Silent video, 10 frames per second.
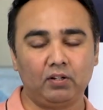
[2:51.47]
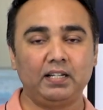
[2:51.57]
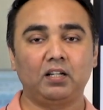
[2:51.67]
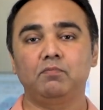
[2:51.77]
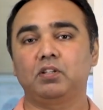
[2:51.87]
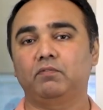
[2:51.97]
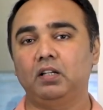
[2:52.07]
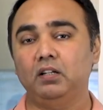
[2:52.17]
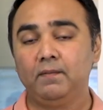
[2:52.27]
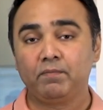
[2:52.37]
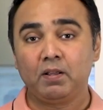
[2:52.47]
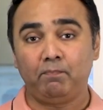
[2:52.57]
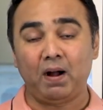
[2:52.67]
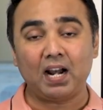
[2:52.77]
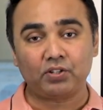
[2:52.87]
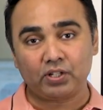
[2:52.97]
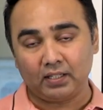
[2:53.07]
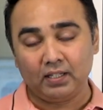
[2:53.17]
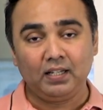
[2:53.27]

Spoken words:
in terms of the margin.